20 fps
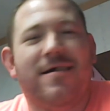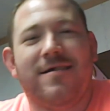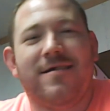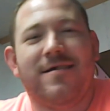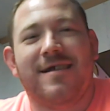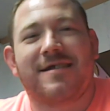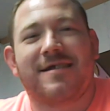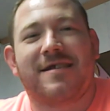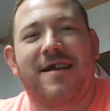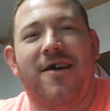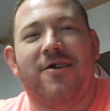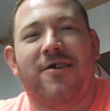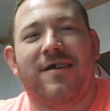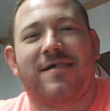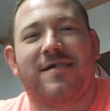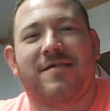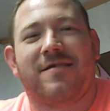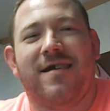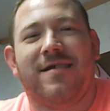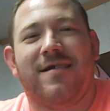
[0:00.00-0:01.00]
Let's call
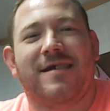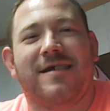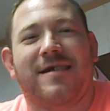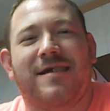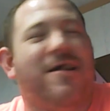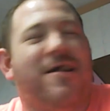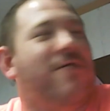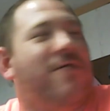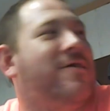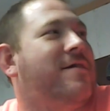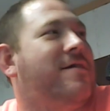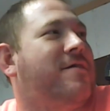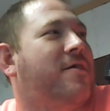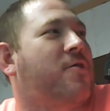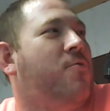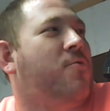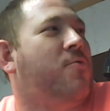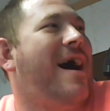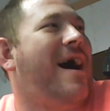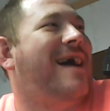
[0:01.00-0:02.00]
it the
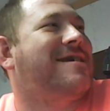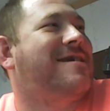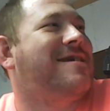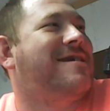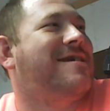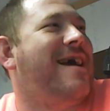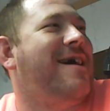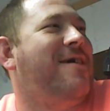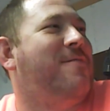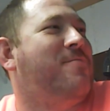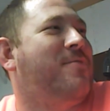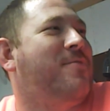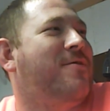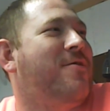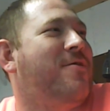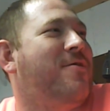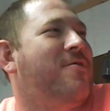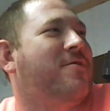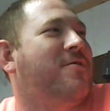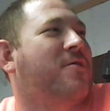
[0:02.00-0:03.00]
quiet snap
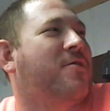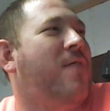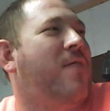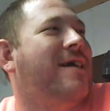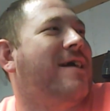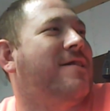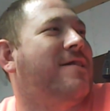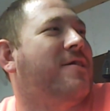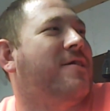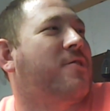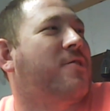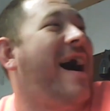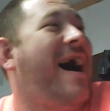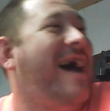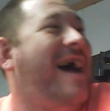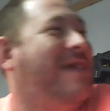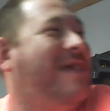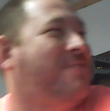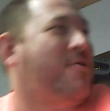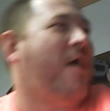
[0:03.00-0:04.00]
or the quiet
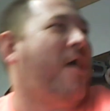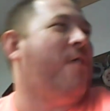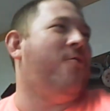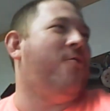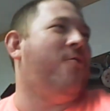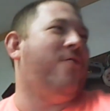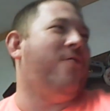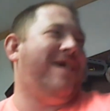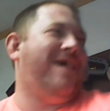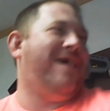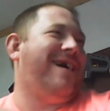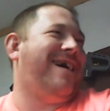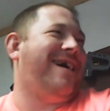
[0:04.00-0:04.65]
draw.